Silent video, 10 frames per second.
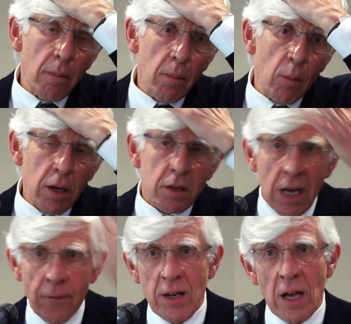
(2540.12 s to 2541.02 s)
weren't
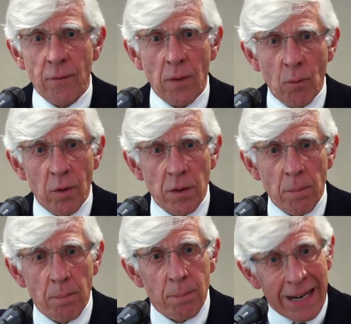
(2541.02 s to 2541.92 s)
tough enough with the
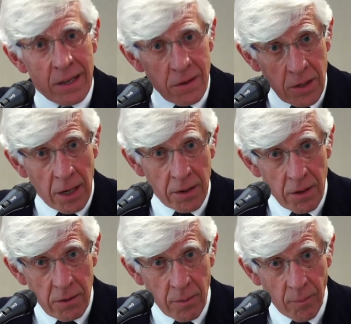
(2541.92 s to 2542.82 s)

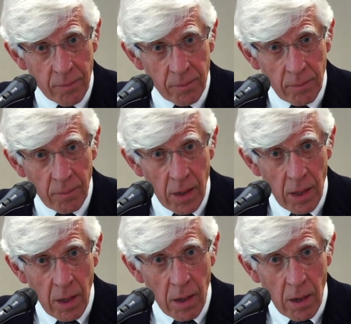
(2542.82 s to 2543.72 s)
Pakistanis,
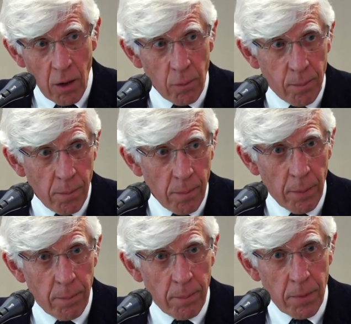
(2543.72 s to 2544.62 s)
who
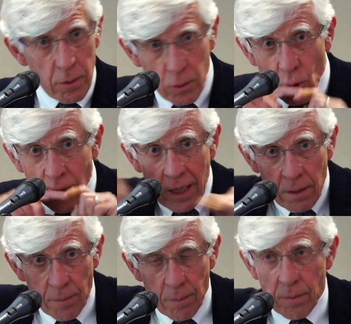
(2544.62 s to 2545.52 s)
talk out
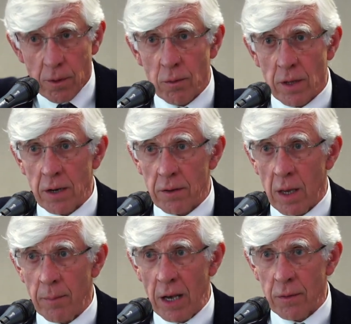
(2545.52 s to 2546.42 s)
of two sides of
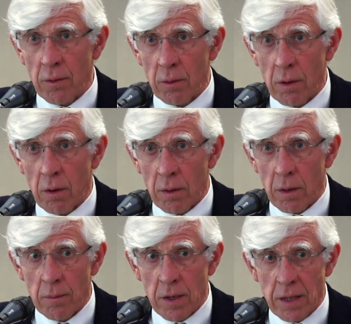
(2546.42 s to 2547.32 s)
their mouth on
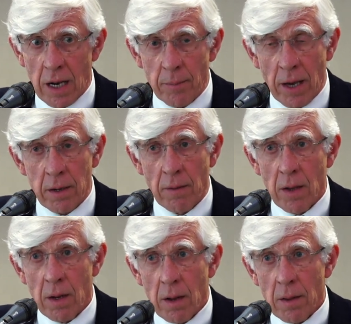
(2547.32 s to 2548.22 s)
the Taliban.
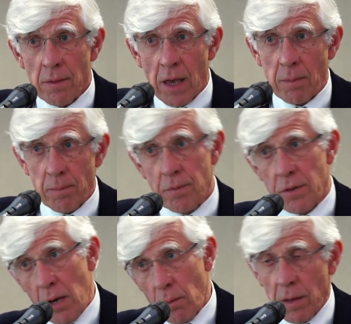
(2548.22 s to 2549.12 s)
They
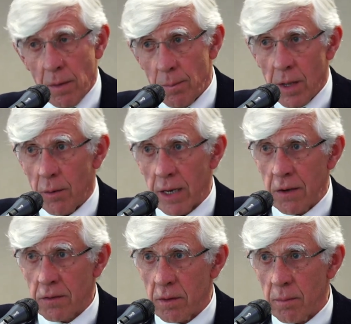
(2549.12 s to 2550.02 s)
say, well, they're
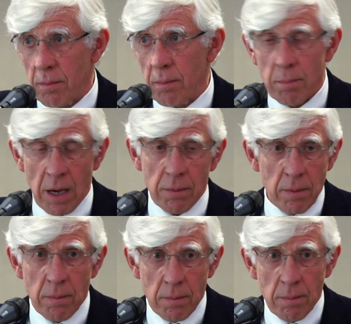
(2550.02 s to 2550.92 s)
against them, but
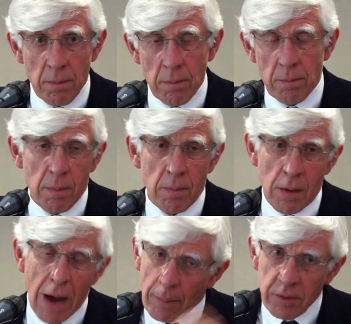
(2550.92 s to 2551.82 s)

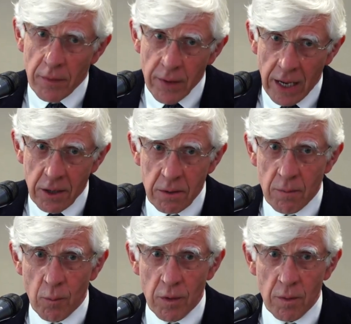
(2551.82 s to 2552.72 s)
they're up to the necks
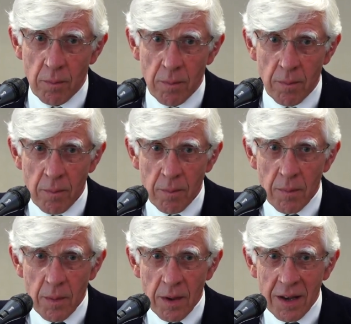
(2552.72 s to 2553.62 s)
with them.
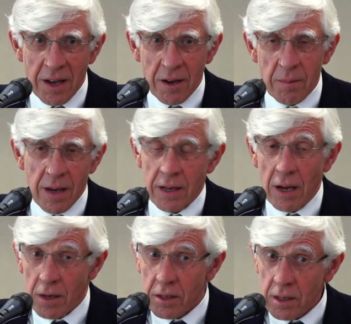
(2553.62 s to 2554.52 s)
And
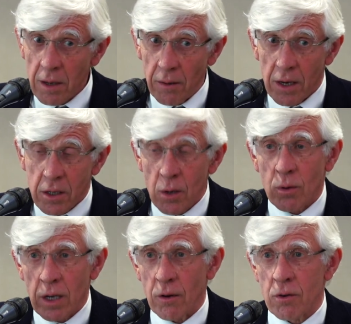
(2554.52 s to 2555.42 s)
only two
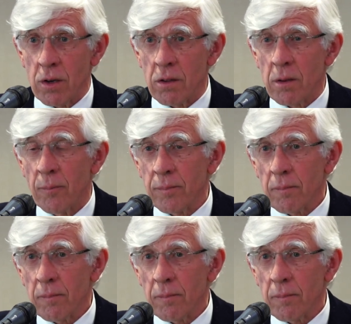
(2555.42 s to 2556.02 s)
countries